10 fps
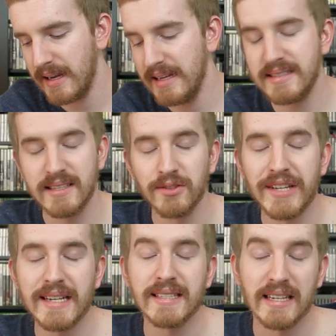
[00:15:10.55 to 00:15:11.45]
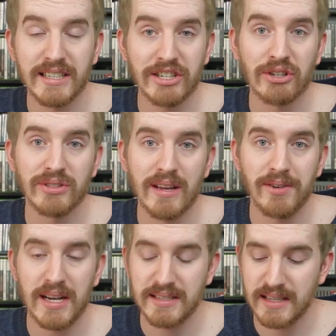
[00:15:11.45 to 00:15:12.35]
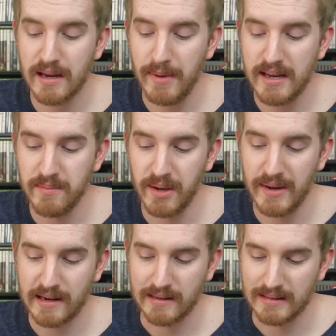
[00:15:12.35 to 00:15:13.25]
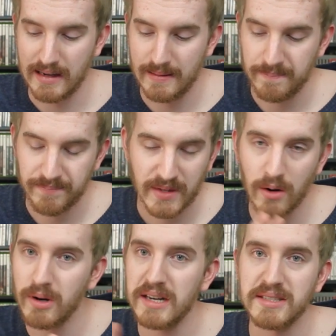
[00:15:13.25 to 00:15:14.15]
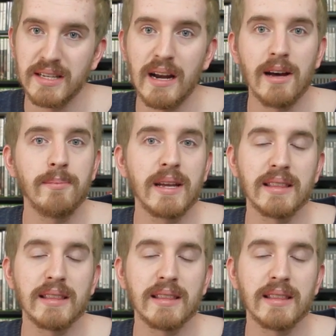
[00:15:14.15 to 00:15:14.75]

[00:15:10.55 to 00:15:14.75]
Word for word: It still takes an additional seven days to get my email back online go get it set up,